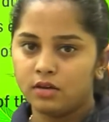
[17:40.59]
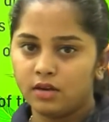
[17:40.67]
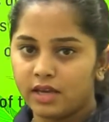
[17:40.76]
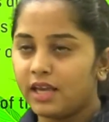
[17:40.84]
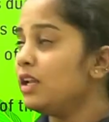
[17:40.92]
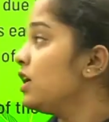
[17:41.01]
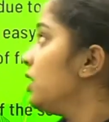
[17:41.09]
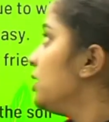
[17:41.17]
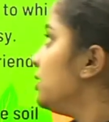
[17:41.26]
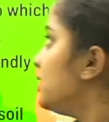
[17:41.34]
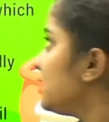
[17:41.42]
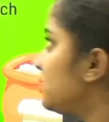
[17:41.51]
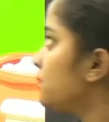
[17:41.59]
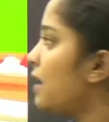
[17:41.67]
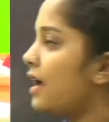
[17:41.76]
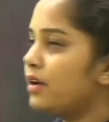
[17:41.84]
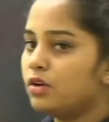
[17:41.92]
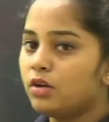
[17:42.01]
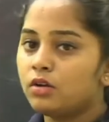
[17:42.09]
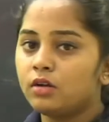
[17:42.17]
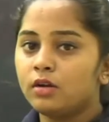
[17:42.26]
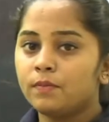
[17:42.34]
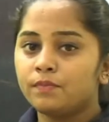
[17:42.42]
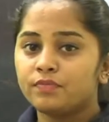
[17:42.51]
Again, this manure
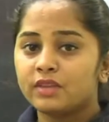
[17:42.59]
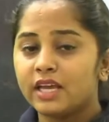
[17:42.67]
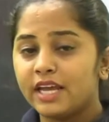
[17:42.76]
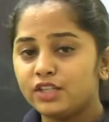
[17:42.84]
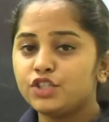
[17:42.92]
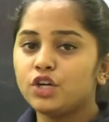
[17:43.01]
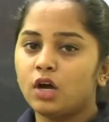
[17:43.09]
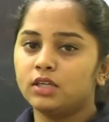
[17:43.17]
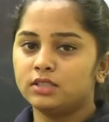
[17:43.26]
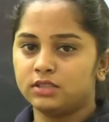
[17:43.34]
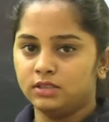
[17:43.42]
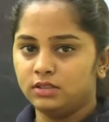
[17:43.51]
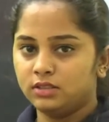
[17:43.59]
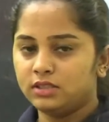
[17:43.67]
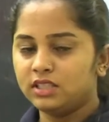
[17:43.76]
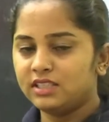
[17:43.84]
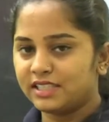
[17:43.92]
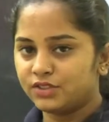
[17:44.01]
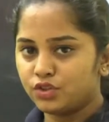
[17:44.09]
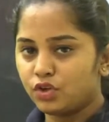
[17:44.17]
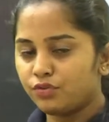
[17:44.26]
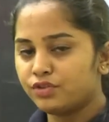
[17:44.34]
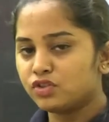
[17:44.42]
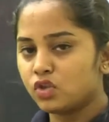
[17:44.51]
ensures the texture
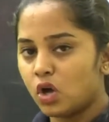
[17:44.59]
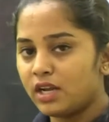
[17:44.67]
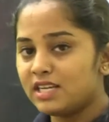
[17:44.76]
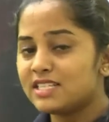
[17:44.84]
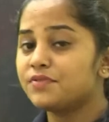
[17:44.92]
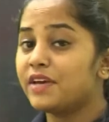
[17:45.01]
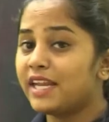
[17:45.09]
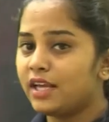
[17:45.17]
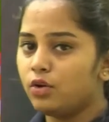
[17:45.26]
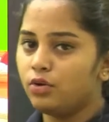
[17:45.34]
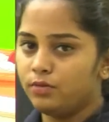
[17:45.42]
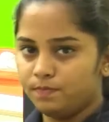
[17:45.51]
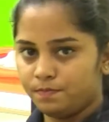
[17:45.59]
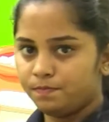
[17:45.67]
of the soil is very good.